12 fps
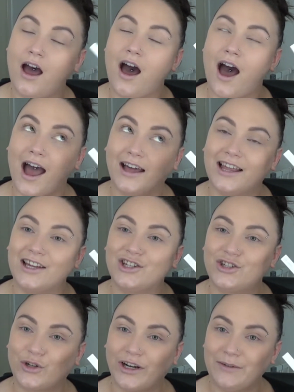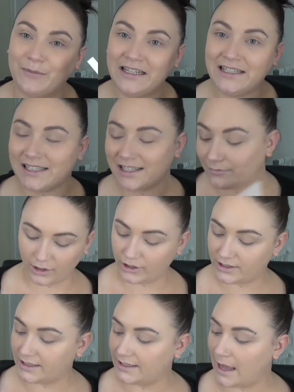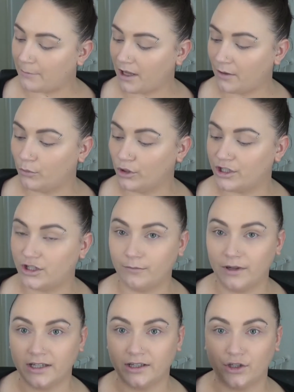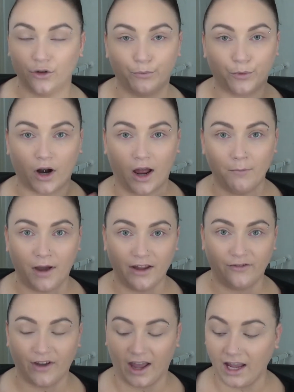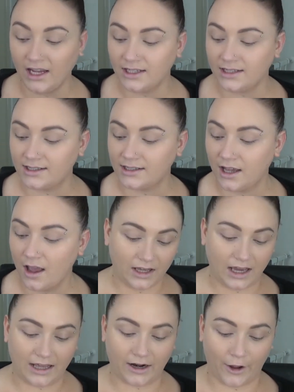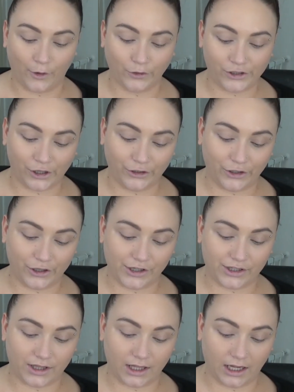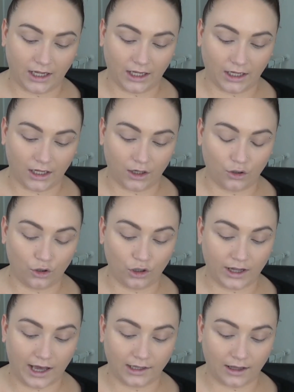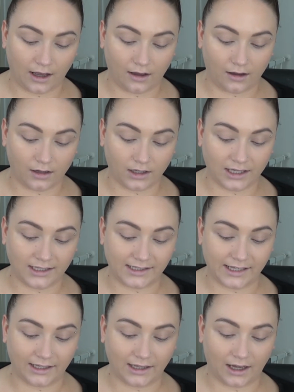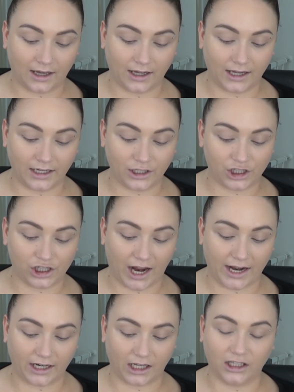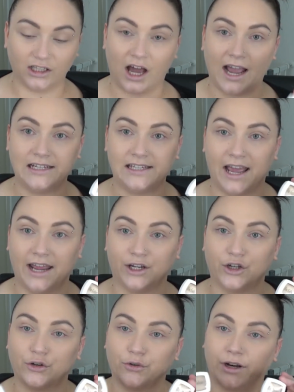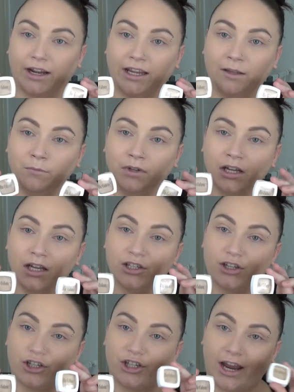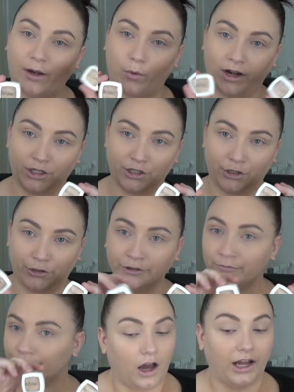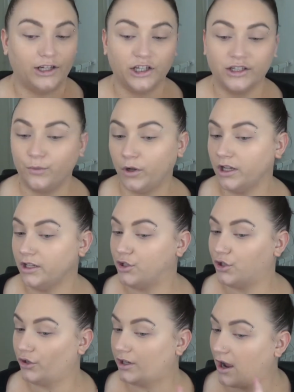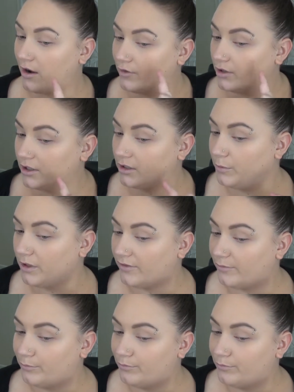eyelash treatment. I used the Napka Moisture Mist to prime my face, and I also used the New Colour concealer in shade Light and Cream, so shade 1 and 2. I just wanted to cover a little bit of